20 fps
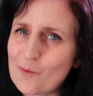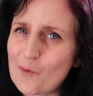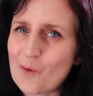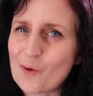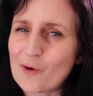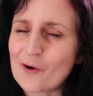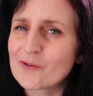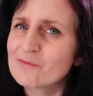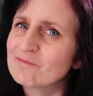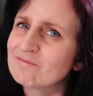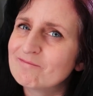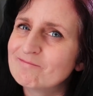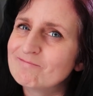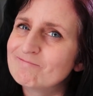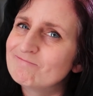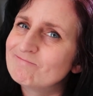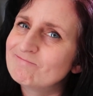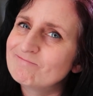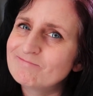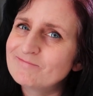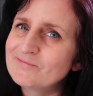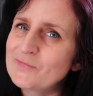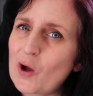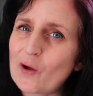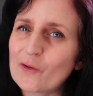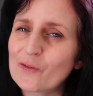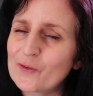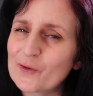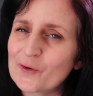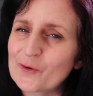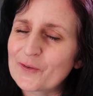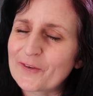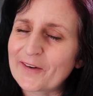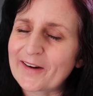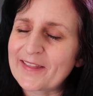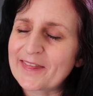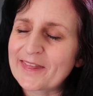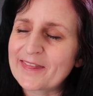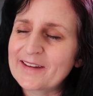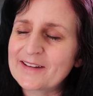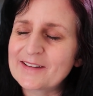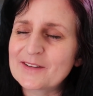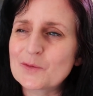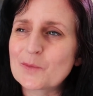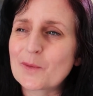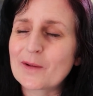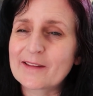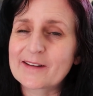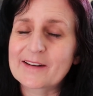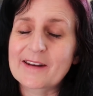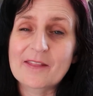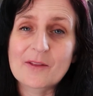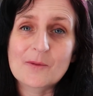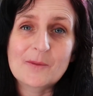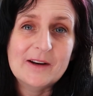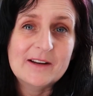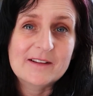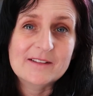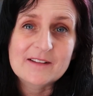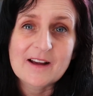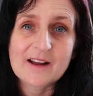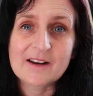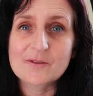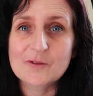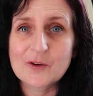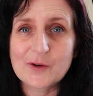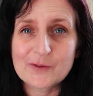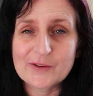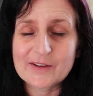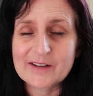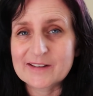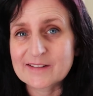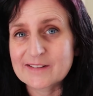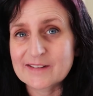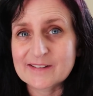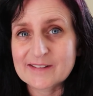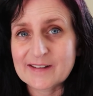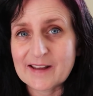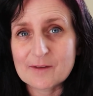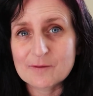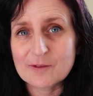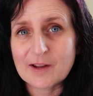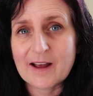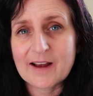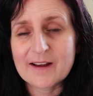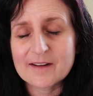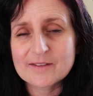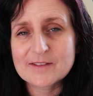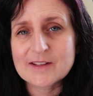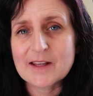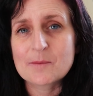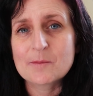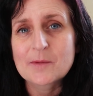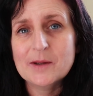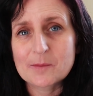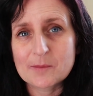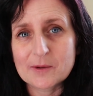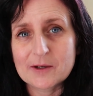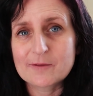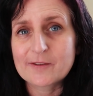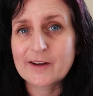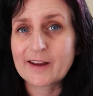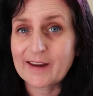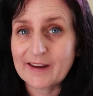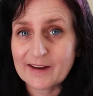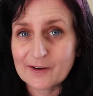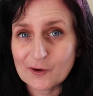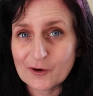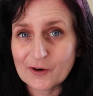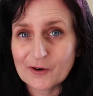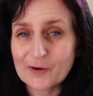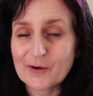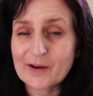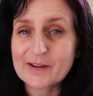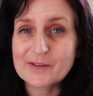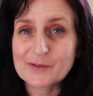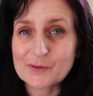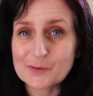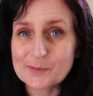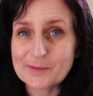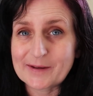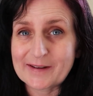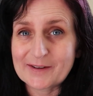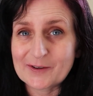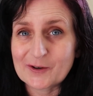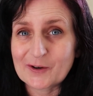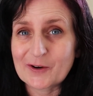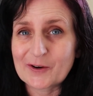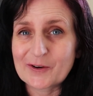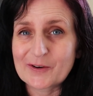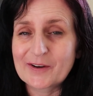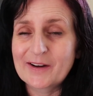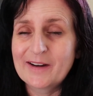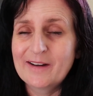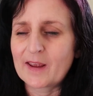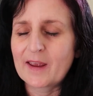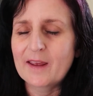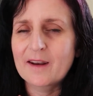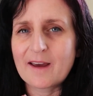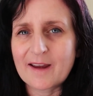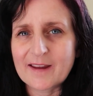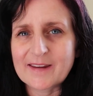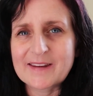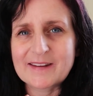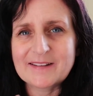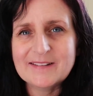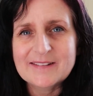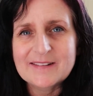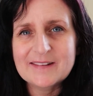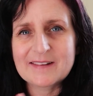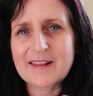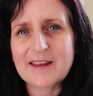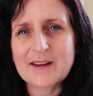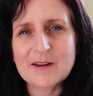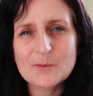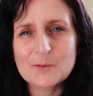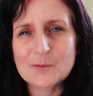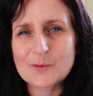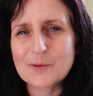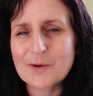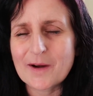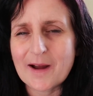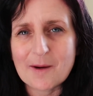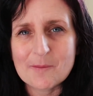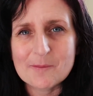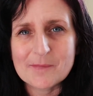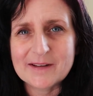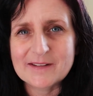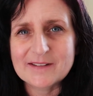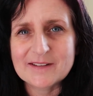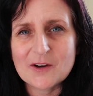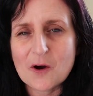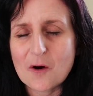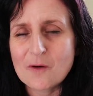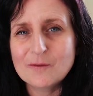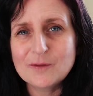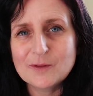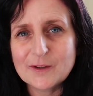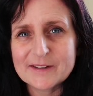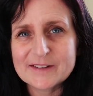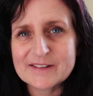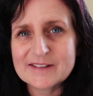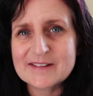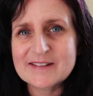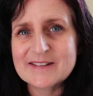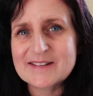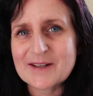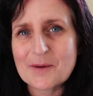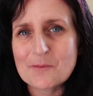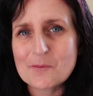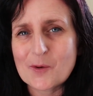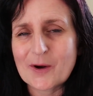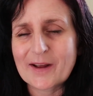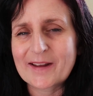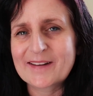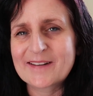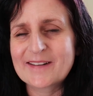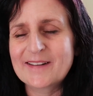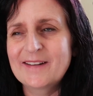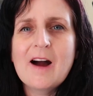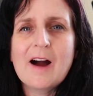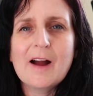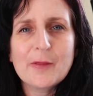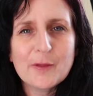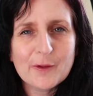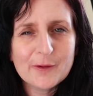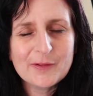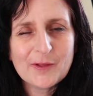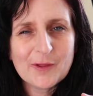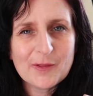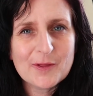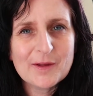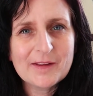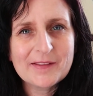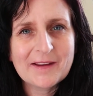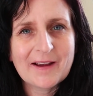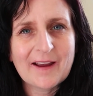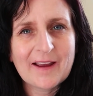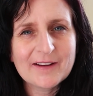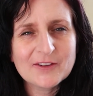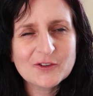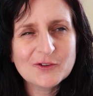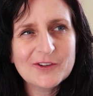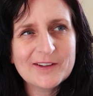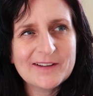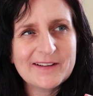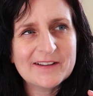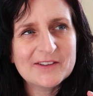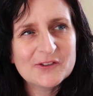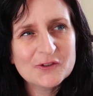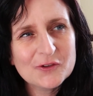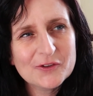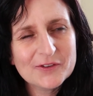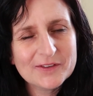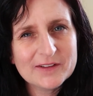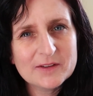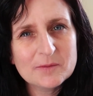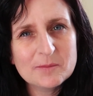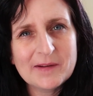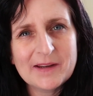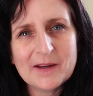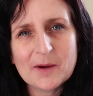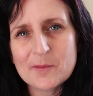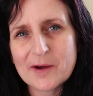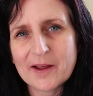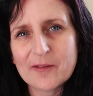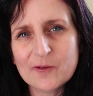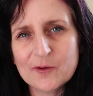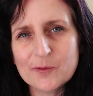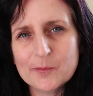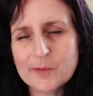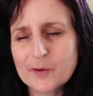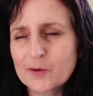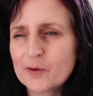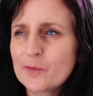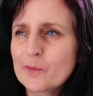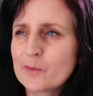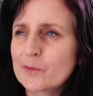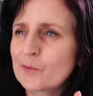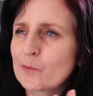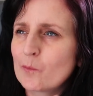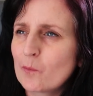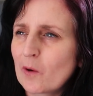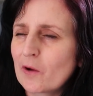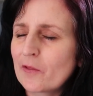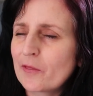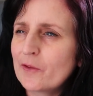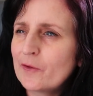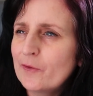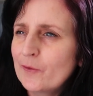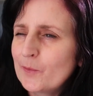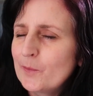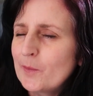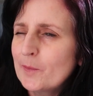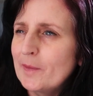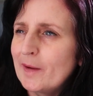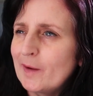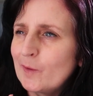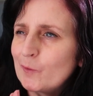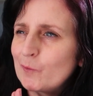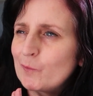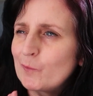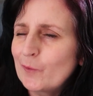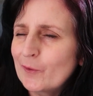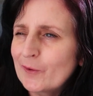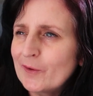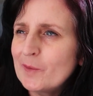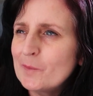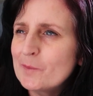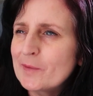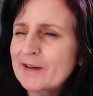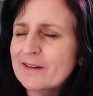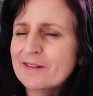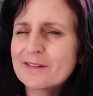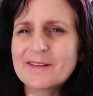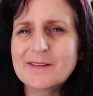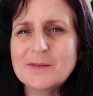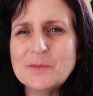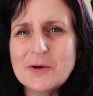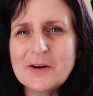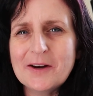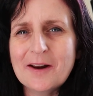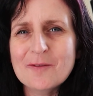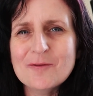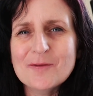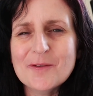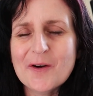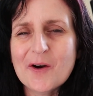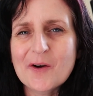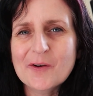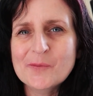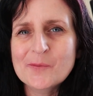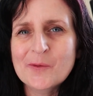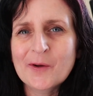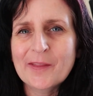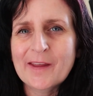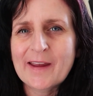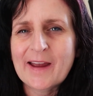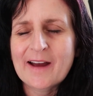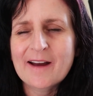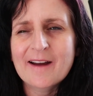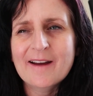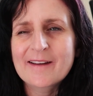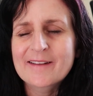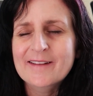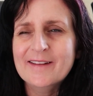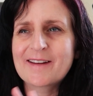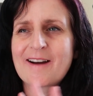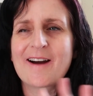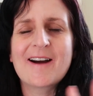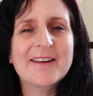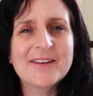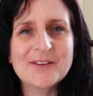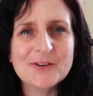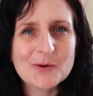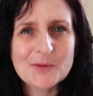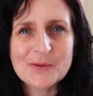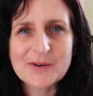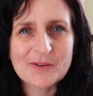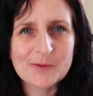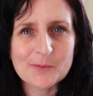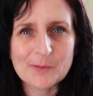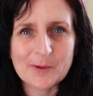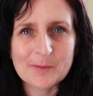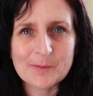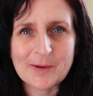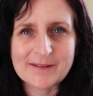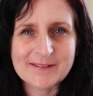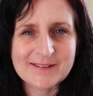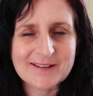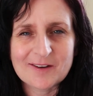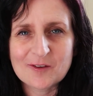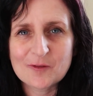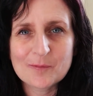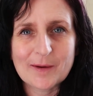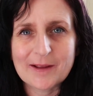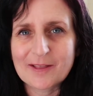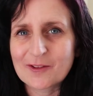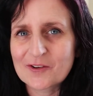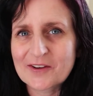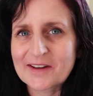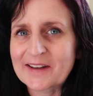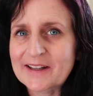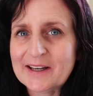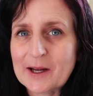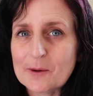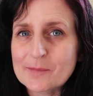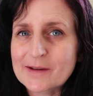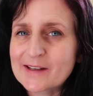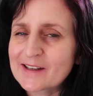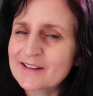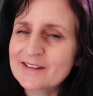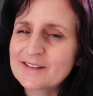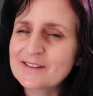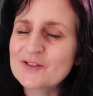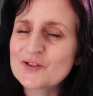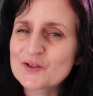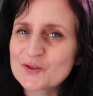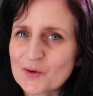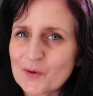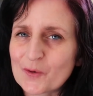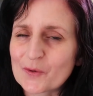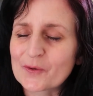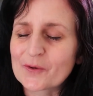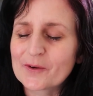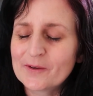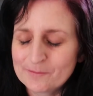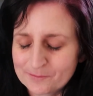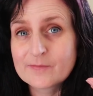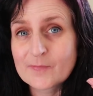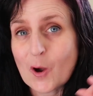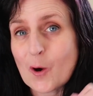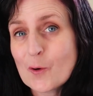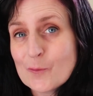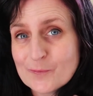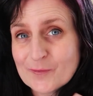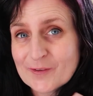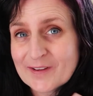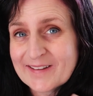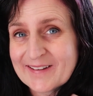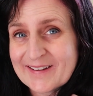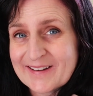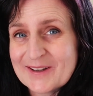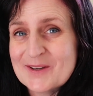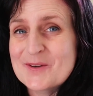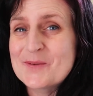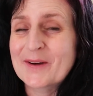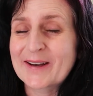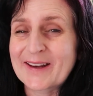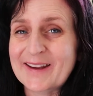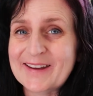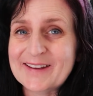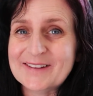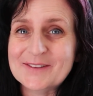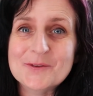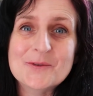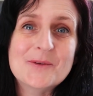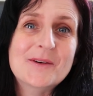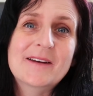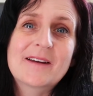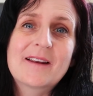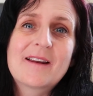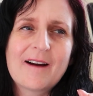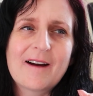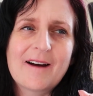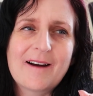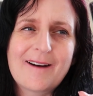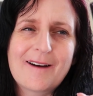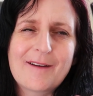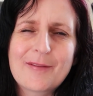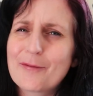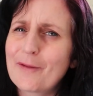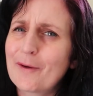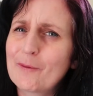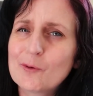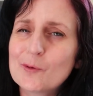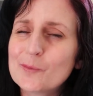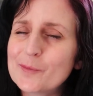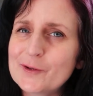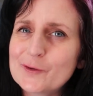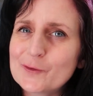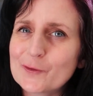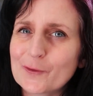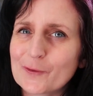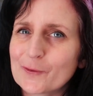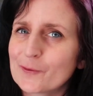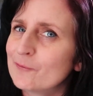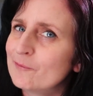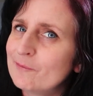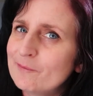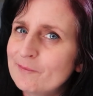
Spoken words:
for not so great things, while another one is kind of using it to save lives and be a bit of a hero, a superhero. And I guess they will come into conflict in some way. I think the thing that actually interested me about this book was what the superpowers were, but at this point I've forgotten what they are, and I kind of don't want to spoil myself by looking it up again. So hopefully when I get to it, that will be true.